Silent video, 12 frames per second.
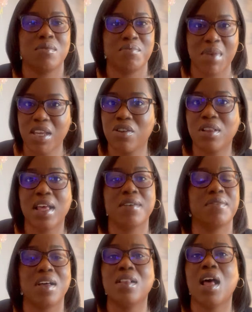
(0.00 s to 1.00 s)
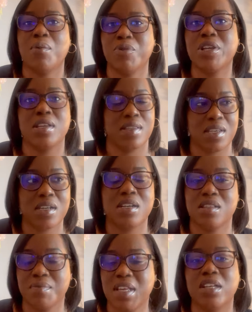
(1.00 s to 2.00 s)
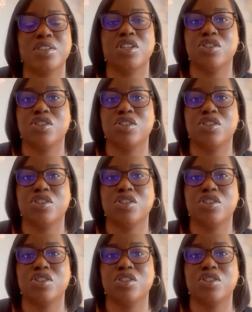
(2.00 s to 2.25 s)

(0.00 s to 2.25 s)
make your life a lot more easier because I'm telling you,